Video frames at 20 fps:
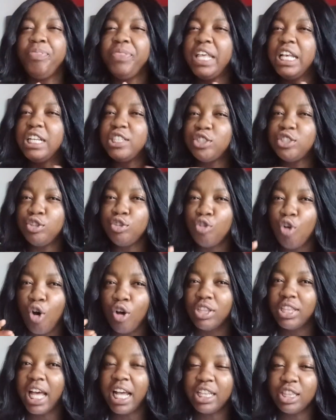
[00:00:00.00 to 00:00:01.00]
It's
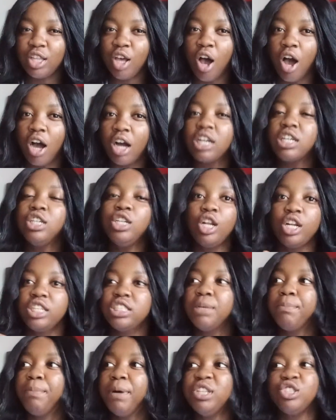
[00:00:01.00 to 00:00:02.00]
not that dark. You know,
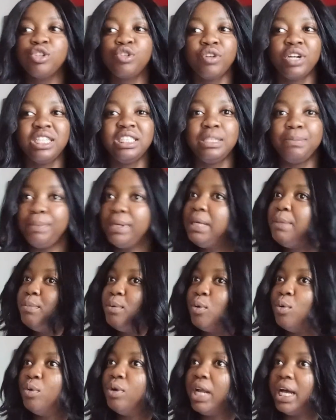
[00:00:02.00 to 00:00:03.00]
there's a bunch of crazy
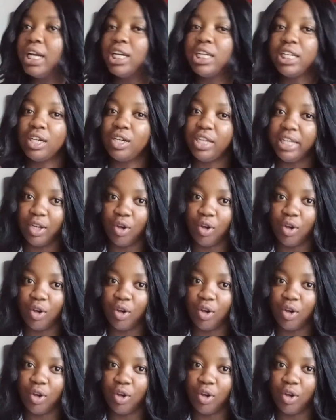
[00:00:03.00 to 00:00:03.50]
people like